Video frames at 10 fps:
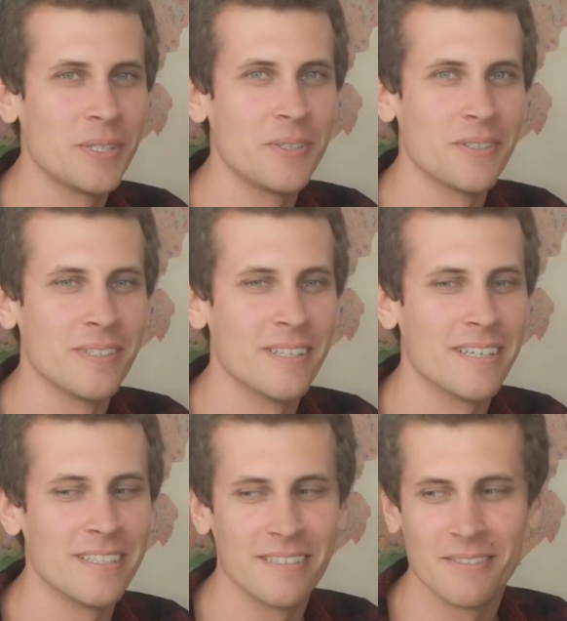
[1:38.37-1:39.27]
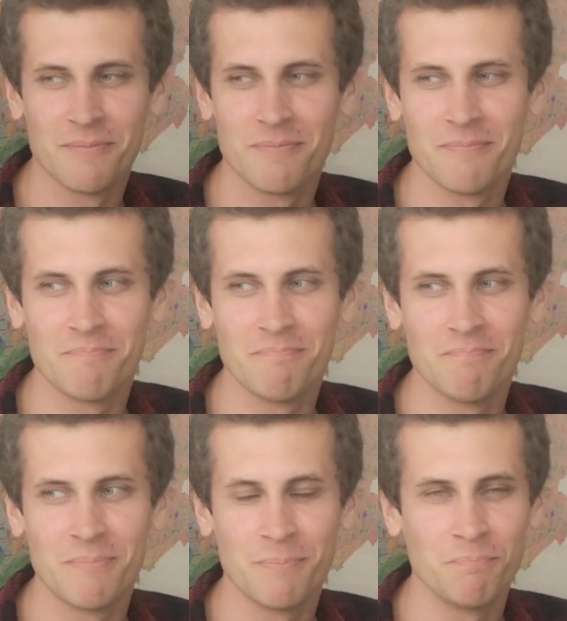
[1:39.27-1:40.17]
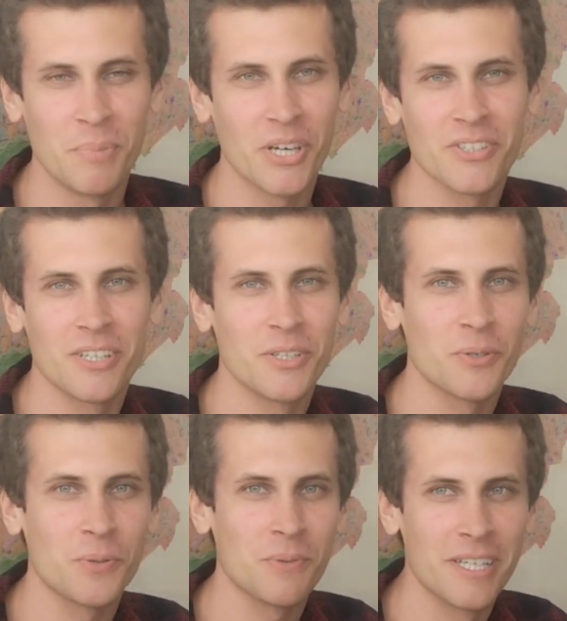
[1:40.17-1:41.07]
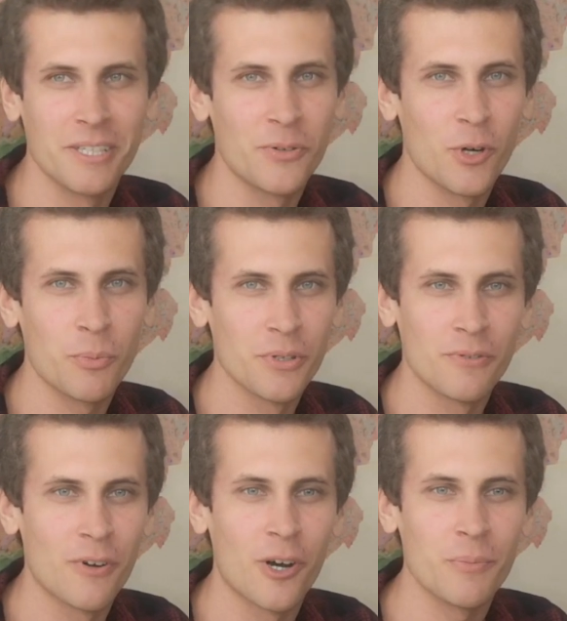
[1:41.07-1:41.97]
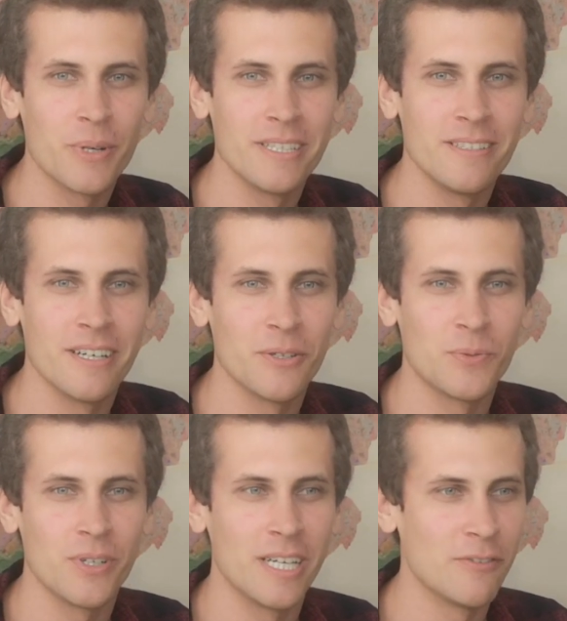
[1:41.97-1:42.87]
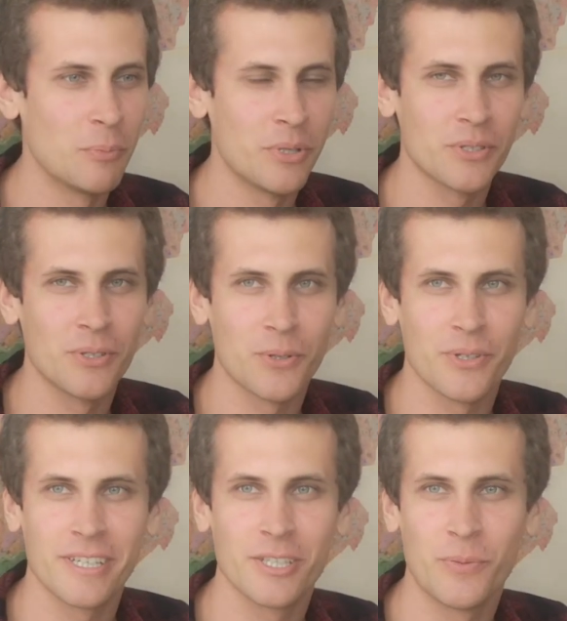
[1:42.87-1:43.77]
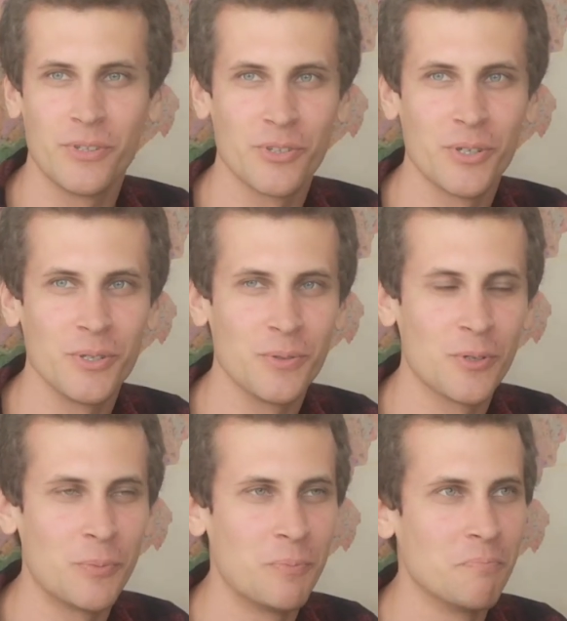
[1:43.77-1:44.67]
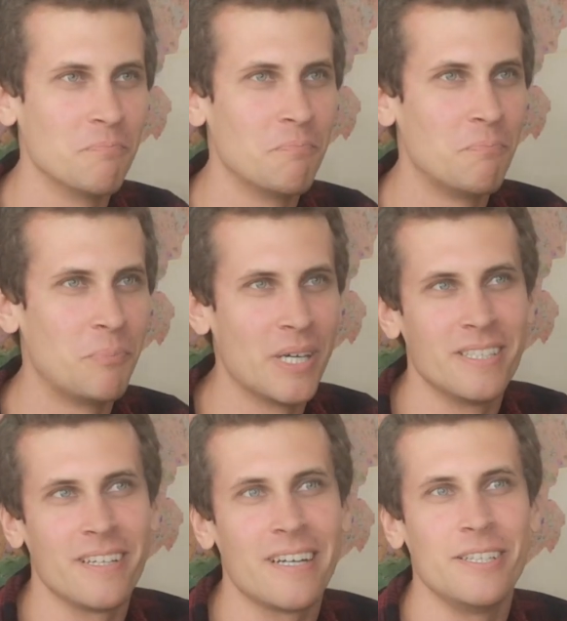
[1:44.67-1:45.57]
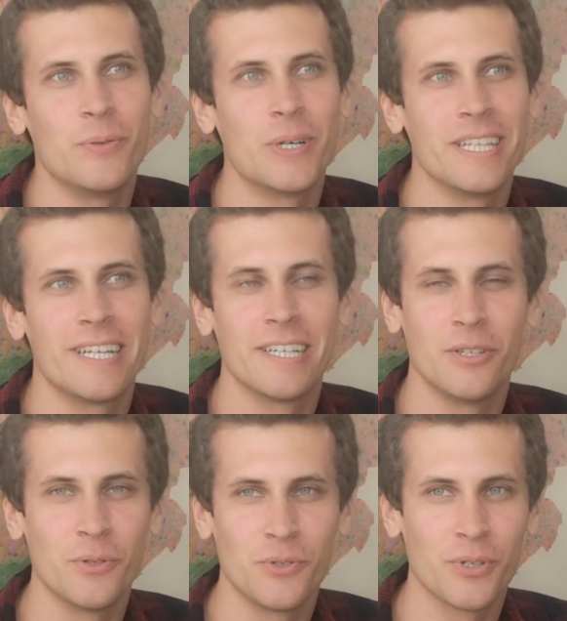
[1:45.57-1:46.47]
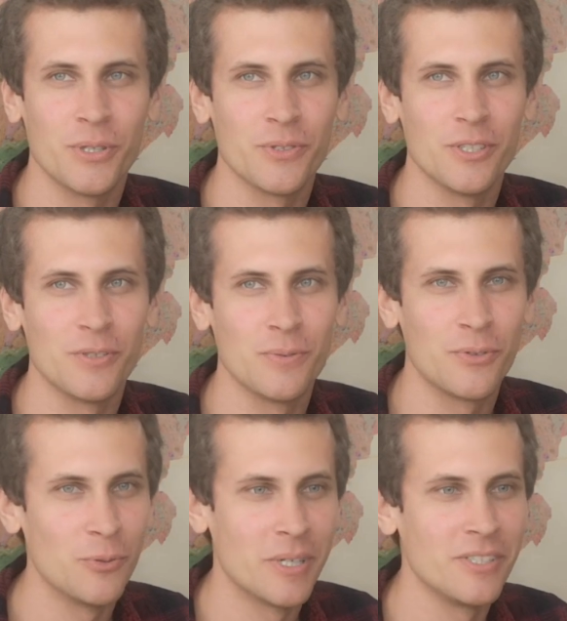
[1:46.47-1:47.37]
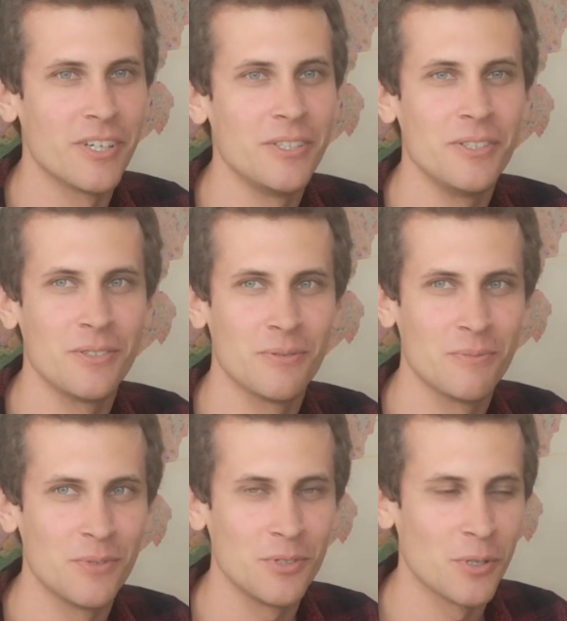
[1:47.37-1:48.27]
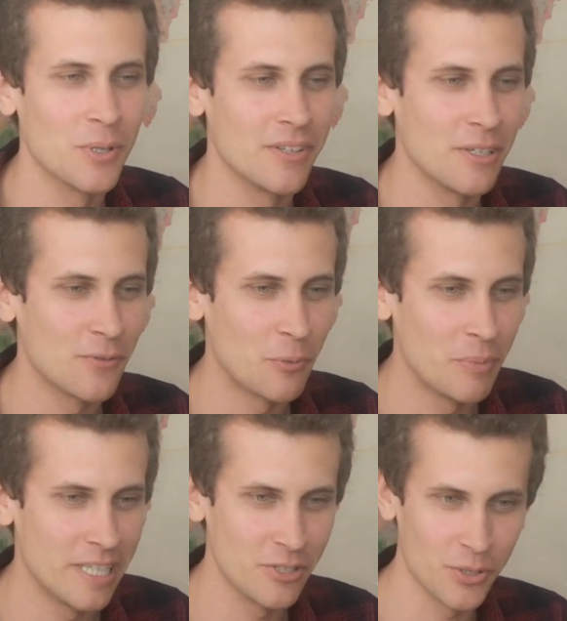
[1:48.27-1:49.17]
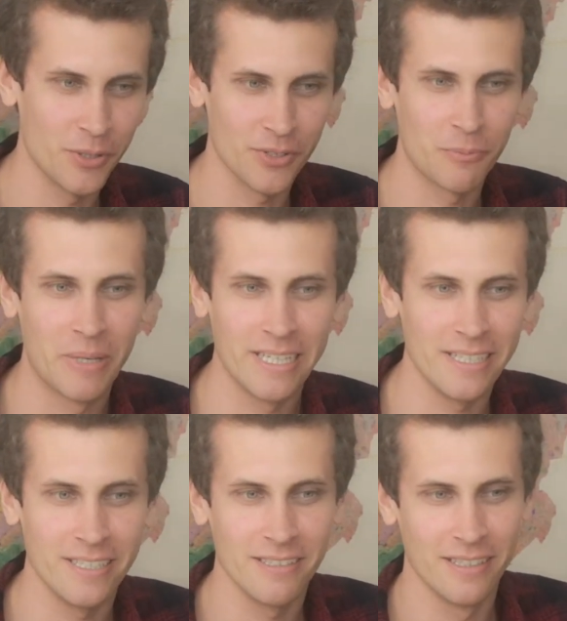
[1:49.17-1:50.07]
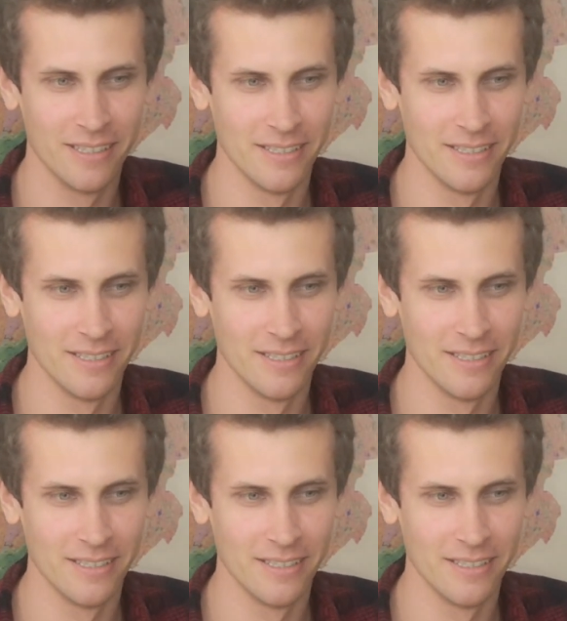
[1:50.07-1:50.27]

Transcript: question. And because I didn't grow up on a farm, I don't really have a personal connection with soil. So basically the way that I know soils is through my studies. So I think for me soils are mainly